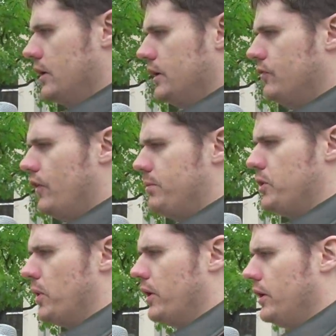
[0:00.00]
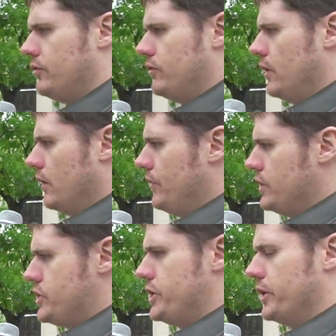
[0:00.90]
In February of
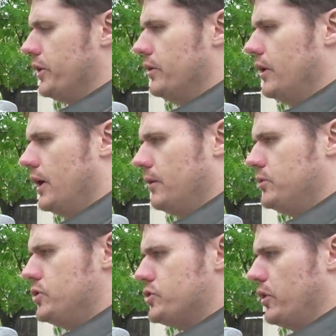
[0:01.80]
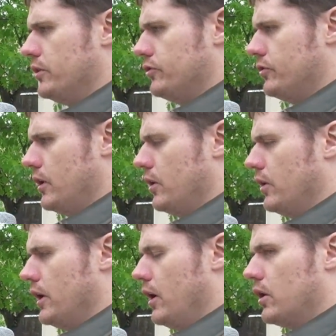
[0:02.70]
this year, two
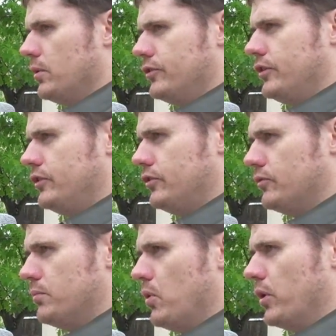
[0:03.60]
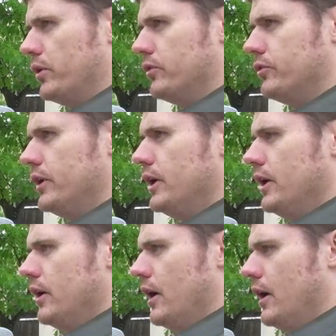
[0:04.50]
Ottawa Citizen reporters
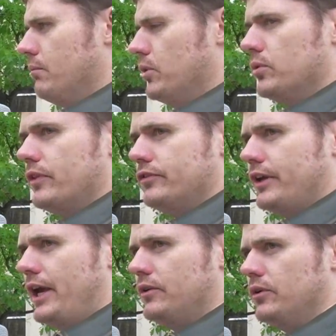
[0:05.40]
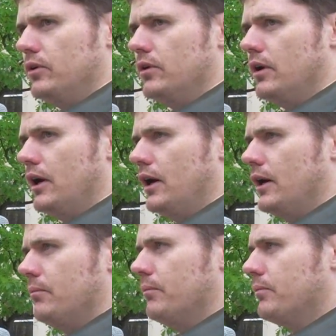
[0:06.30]
broke the scandal,
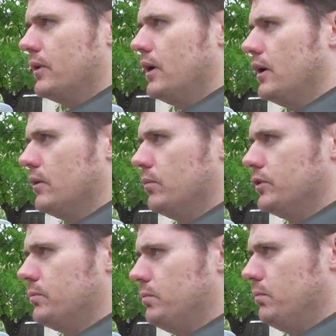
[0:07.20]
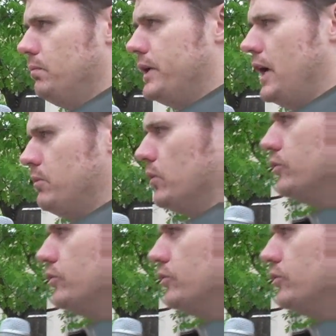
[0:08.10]
what became known